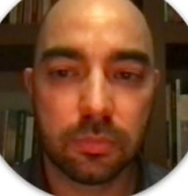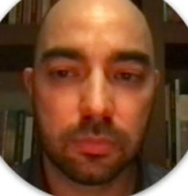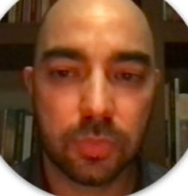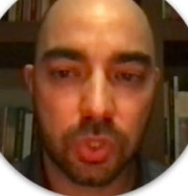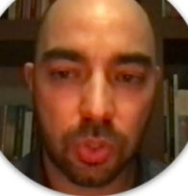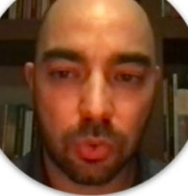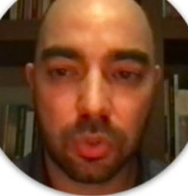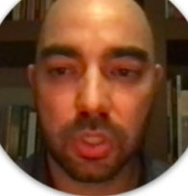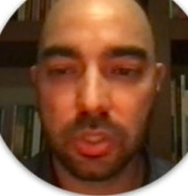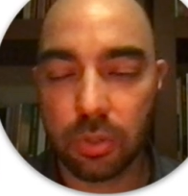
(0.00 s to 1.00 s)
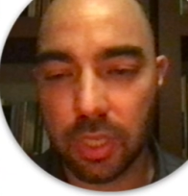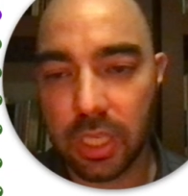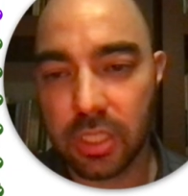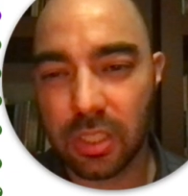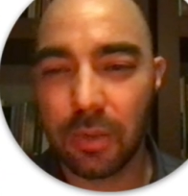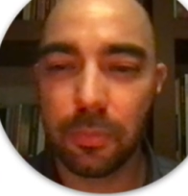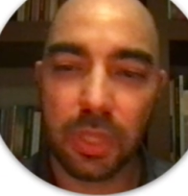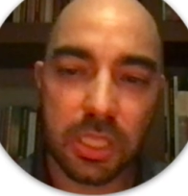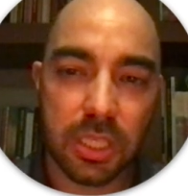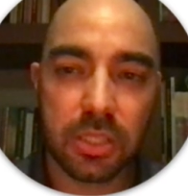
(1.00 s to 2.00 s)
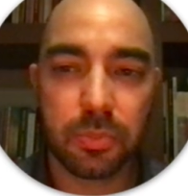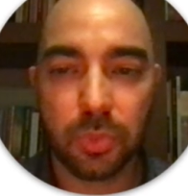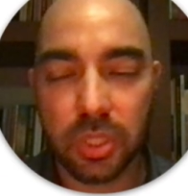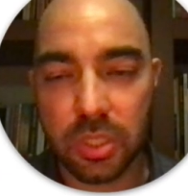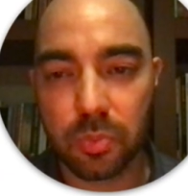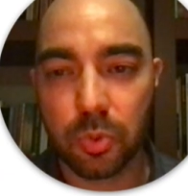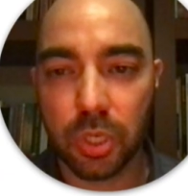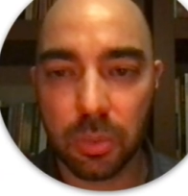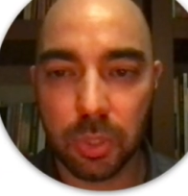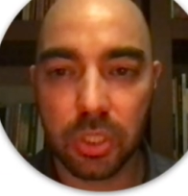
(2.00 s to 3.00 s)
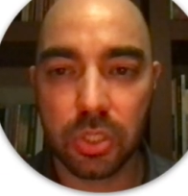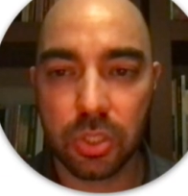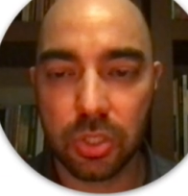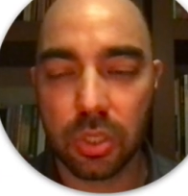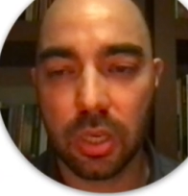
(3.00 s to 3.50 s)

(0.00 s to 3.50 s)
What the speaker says: storage, location. This is pretty much